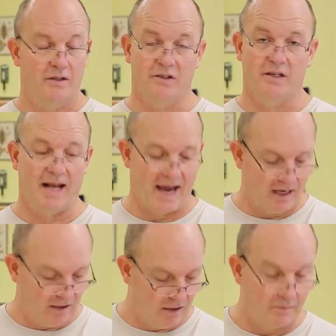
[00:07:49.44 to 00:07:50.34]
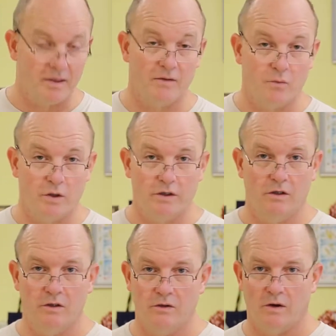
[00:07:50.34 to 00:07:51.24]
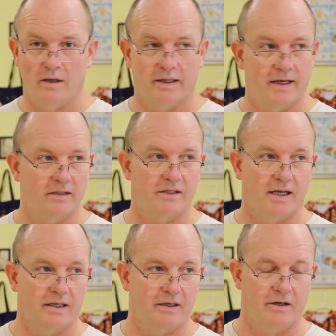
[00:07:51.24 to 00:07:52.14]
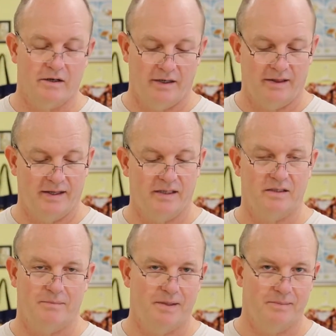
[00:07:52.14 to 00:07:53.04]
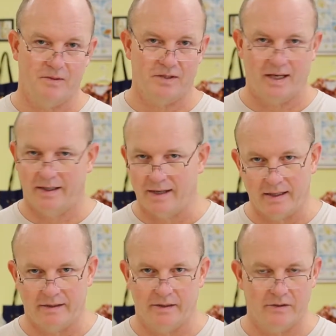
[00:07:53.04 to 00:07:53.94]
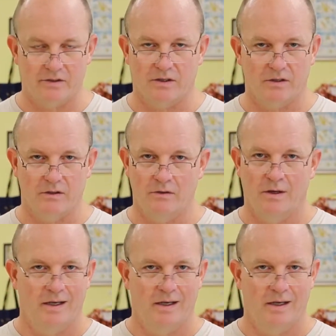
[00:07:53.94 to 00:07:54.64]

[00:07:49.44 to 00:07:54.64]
You can add a little bit of wood glue on there. It's not going to hurt anything. Some people say not to use glue.